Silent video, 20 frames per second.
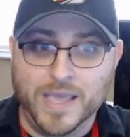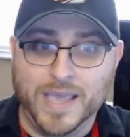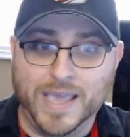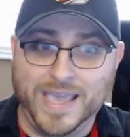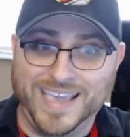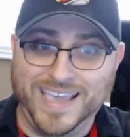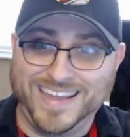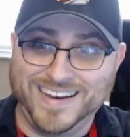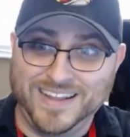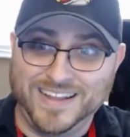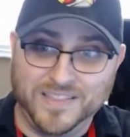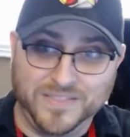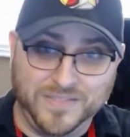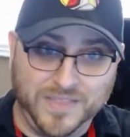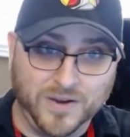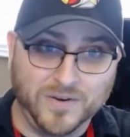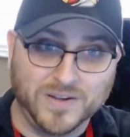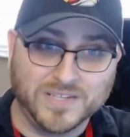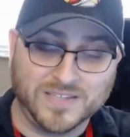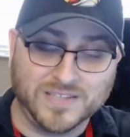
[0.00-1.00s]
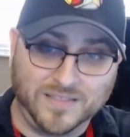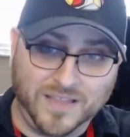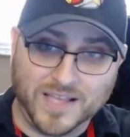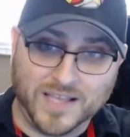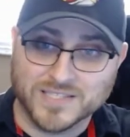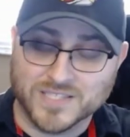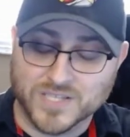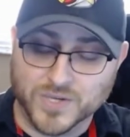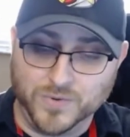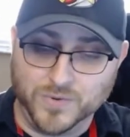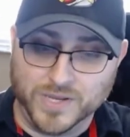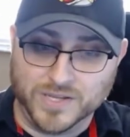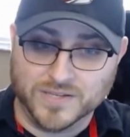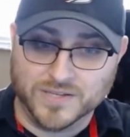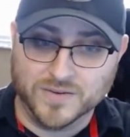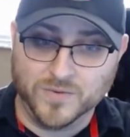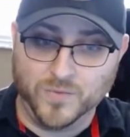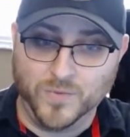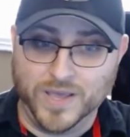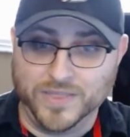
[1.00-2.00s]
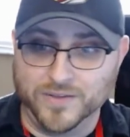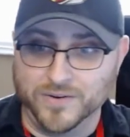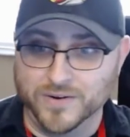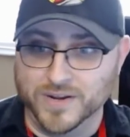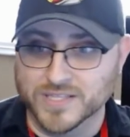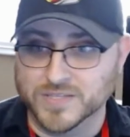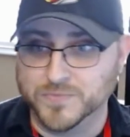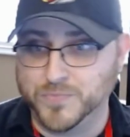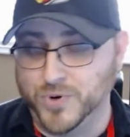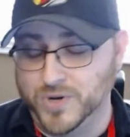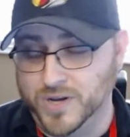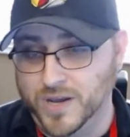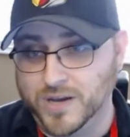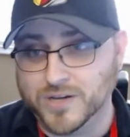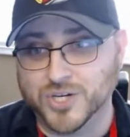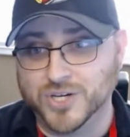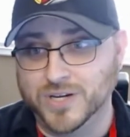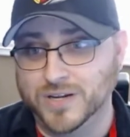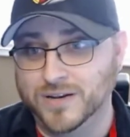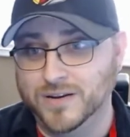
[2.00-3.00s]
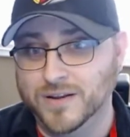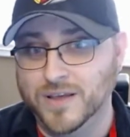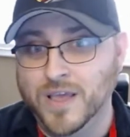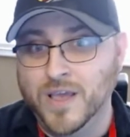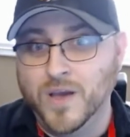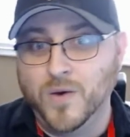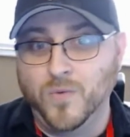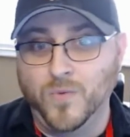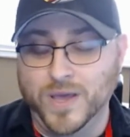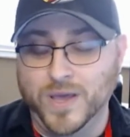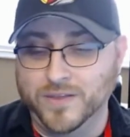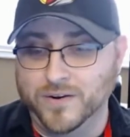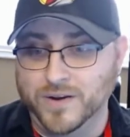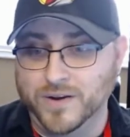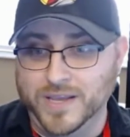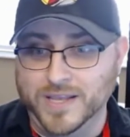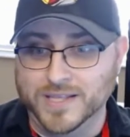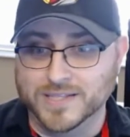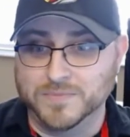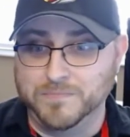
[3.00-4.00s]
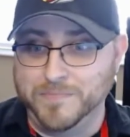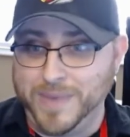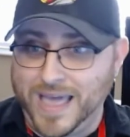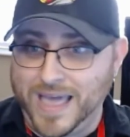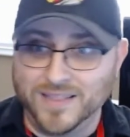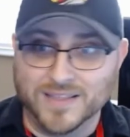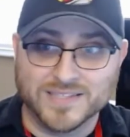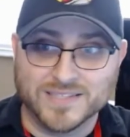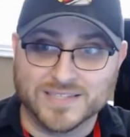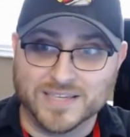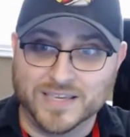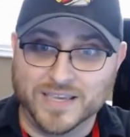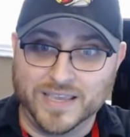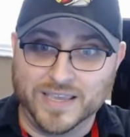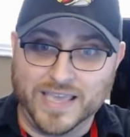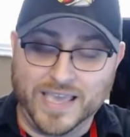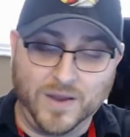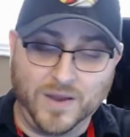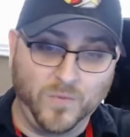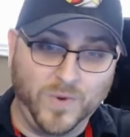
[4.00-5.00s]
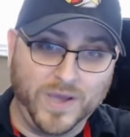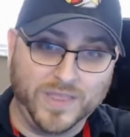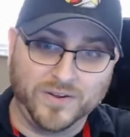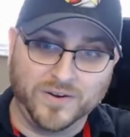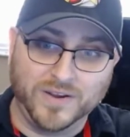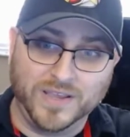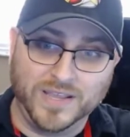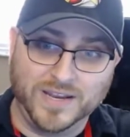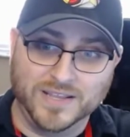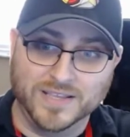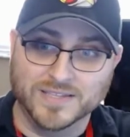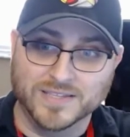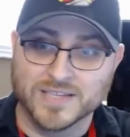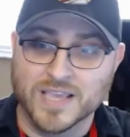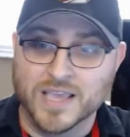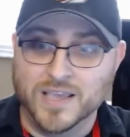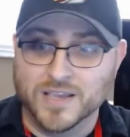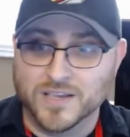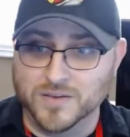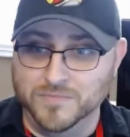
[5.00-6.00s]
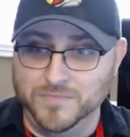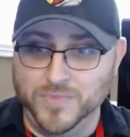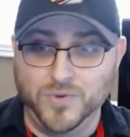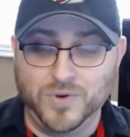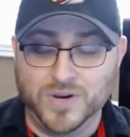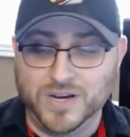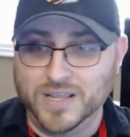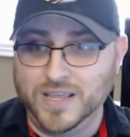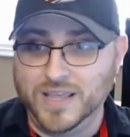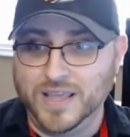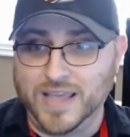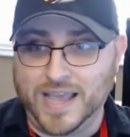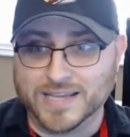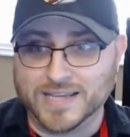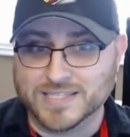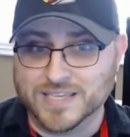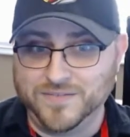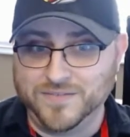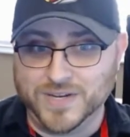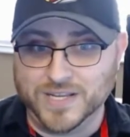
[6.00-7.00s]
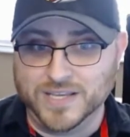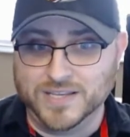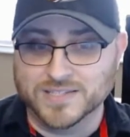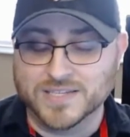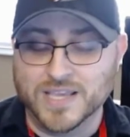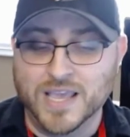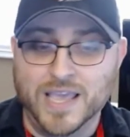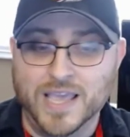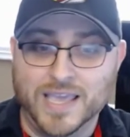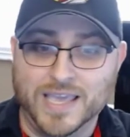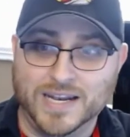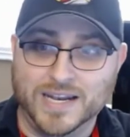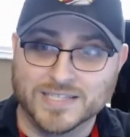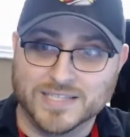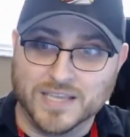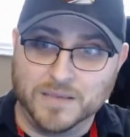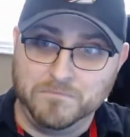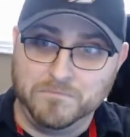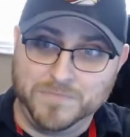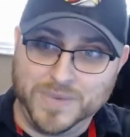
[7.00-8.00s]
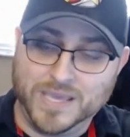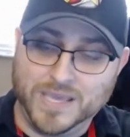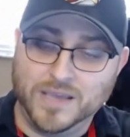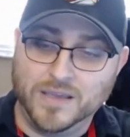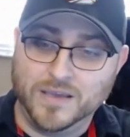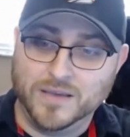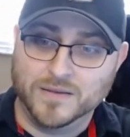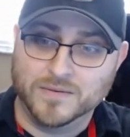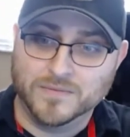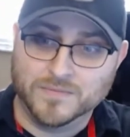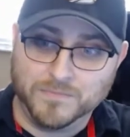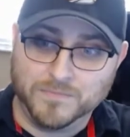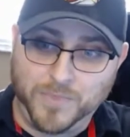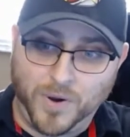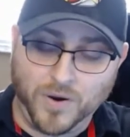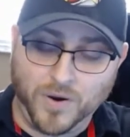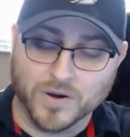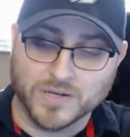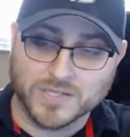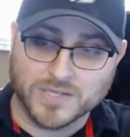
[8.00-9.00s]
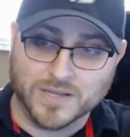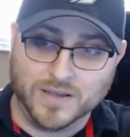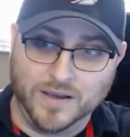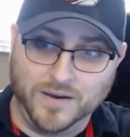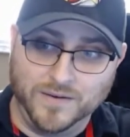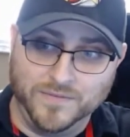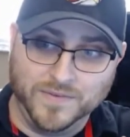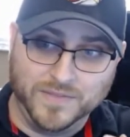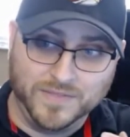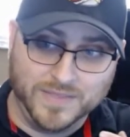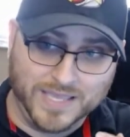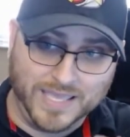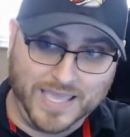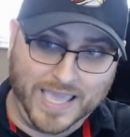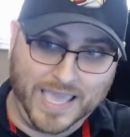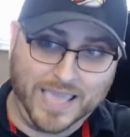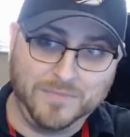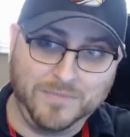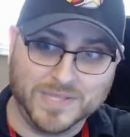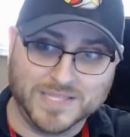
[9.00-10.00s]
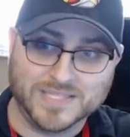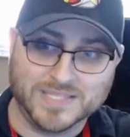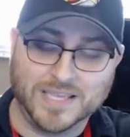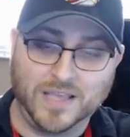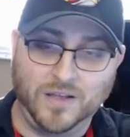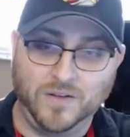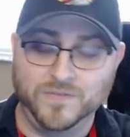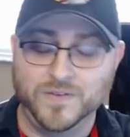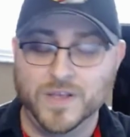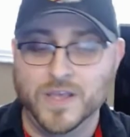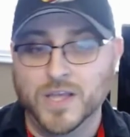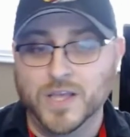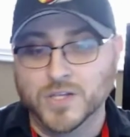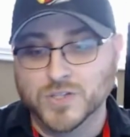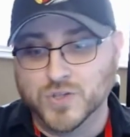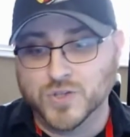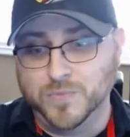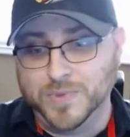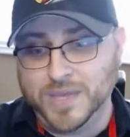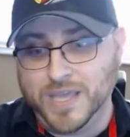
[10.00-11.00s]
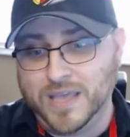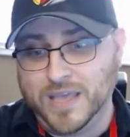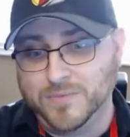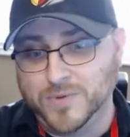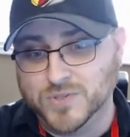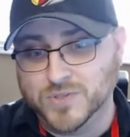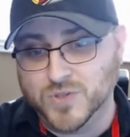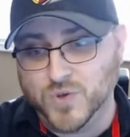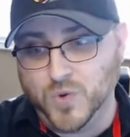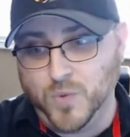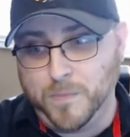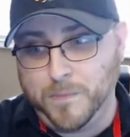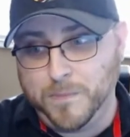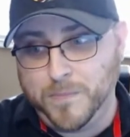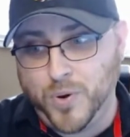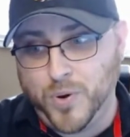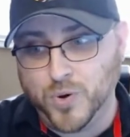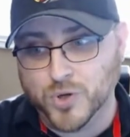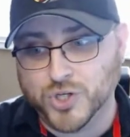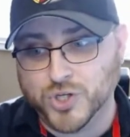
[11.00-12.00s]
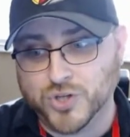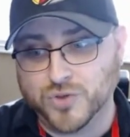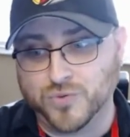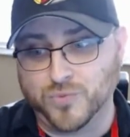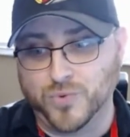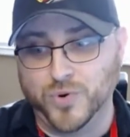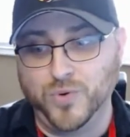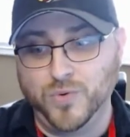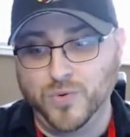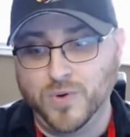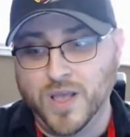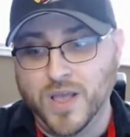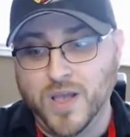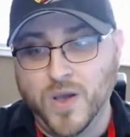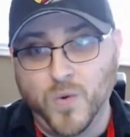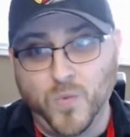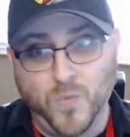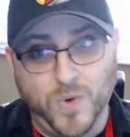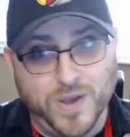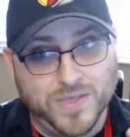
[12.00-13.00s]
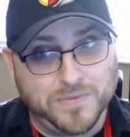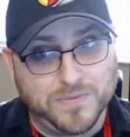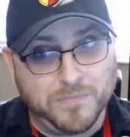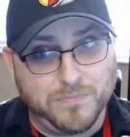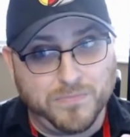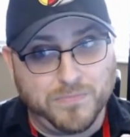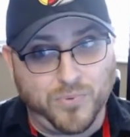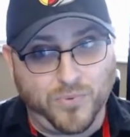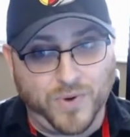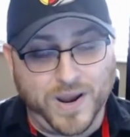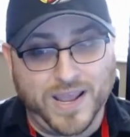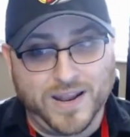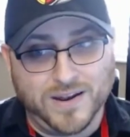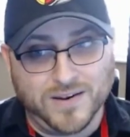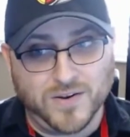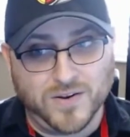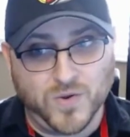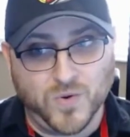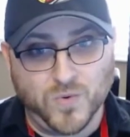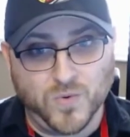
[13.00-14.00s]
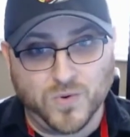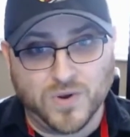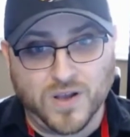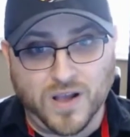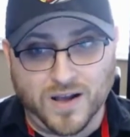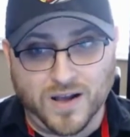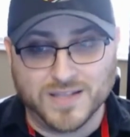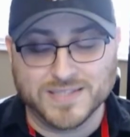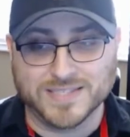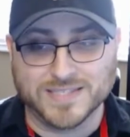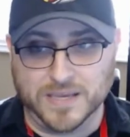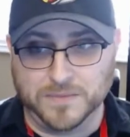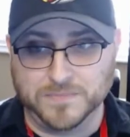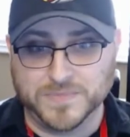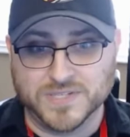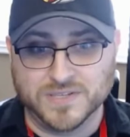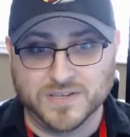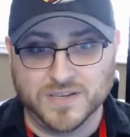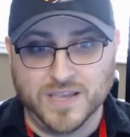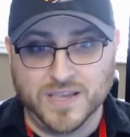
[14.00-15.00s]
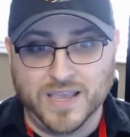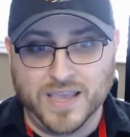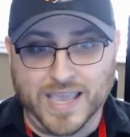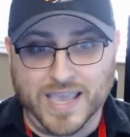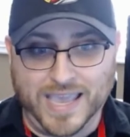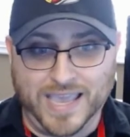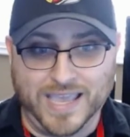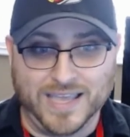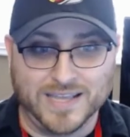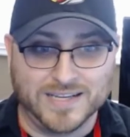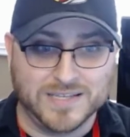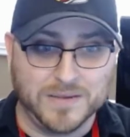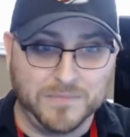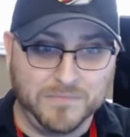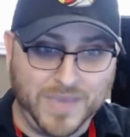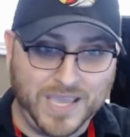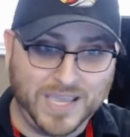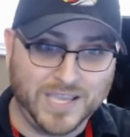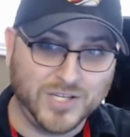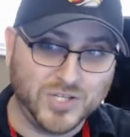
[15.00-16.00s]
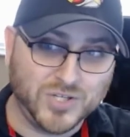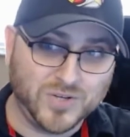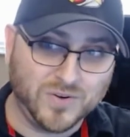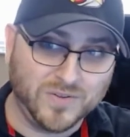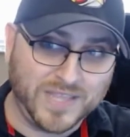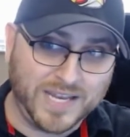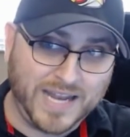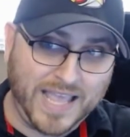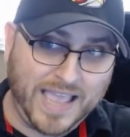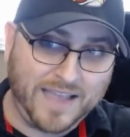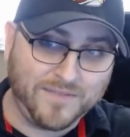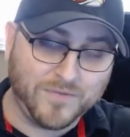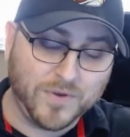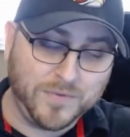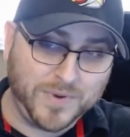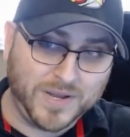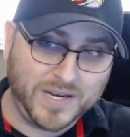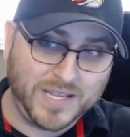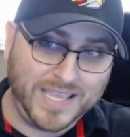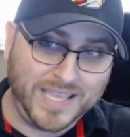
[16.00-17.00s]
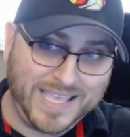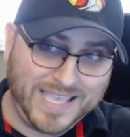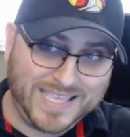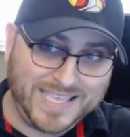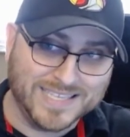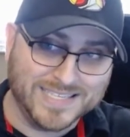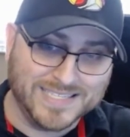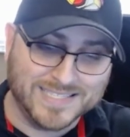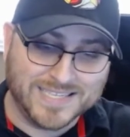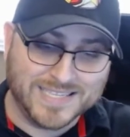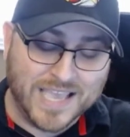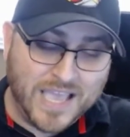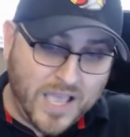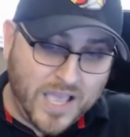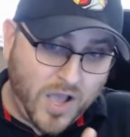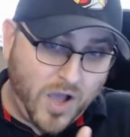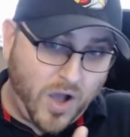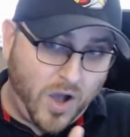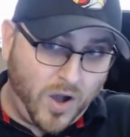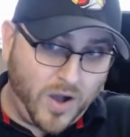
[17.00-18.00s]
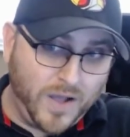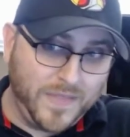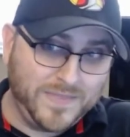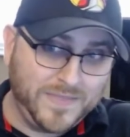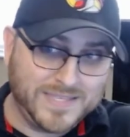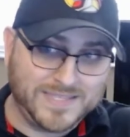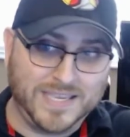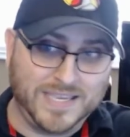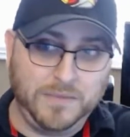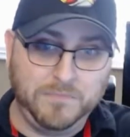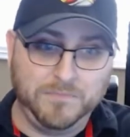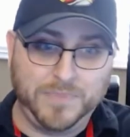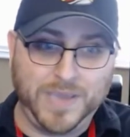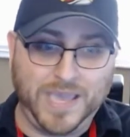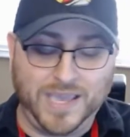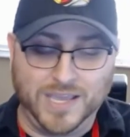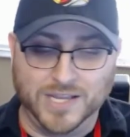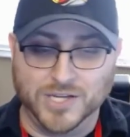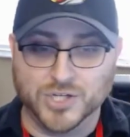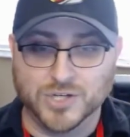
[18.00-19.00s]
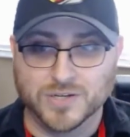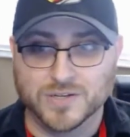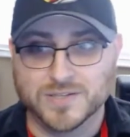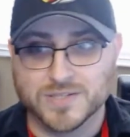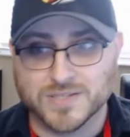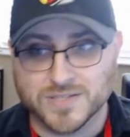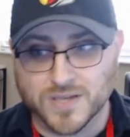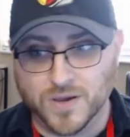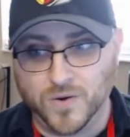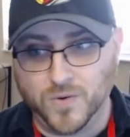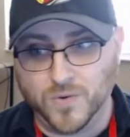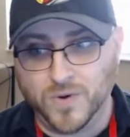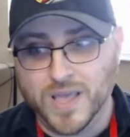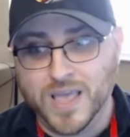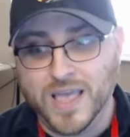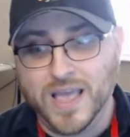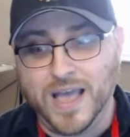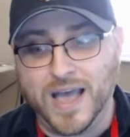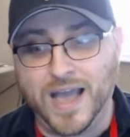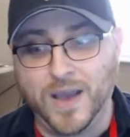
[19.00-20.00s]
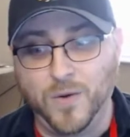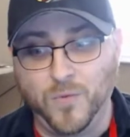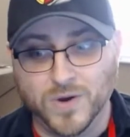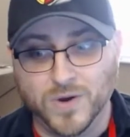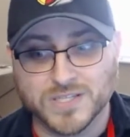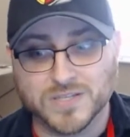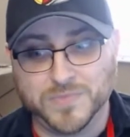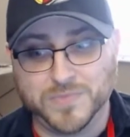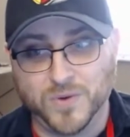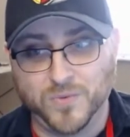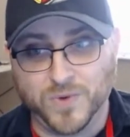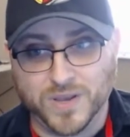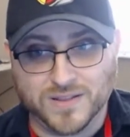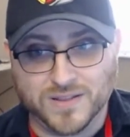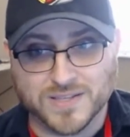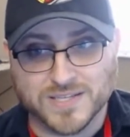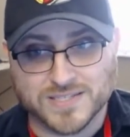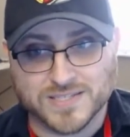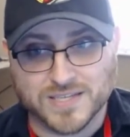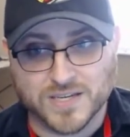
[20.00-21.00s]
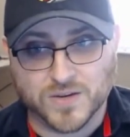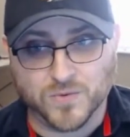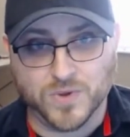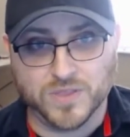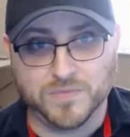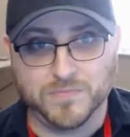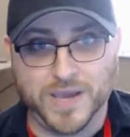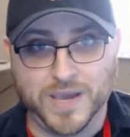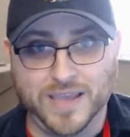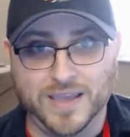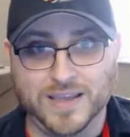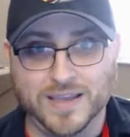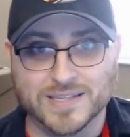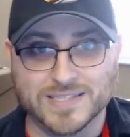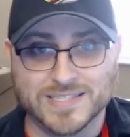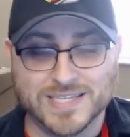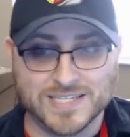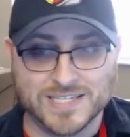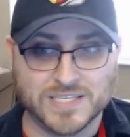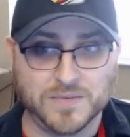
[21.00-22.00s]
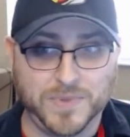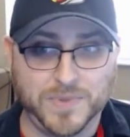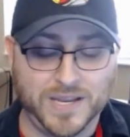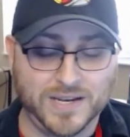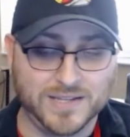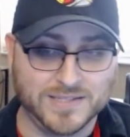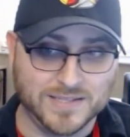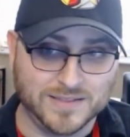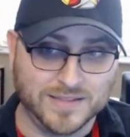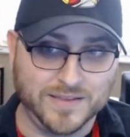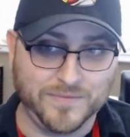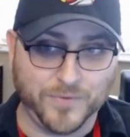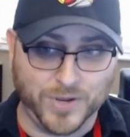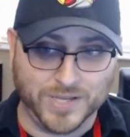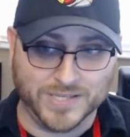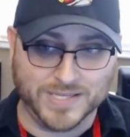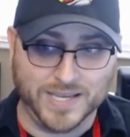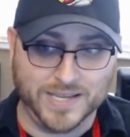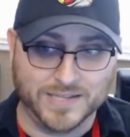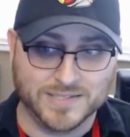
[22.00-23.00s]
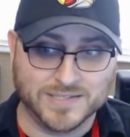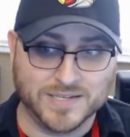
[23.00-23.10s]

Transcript: And there is a lot to it, whether it's production, whether it's balancing, and whether it is community activities. It is a big part of the game itself to be able to push through with brand new concepts and making sure that everybody is on the same page. So I want to be realistic with my anticipated delivery date,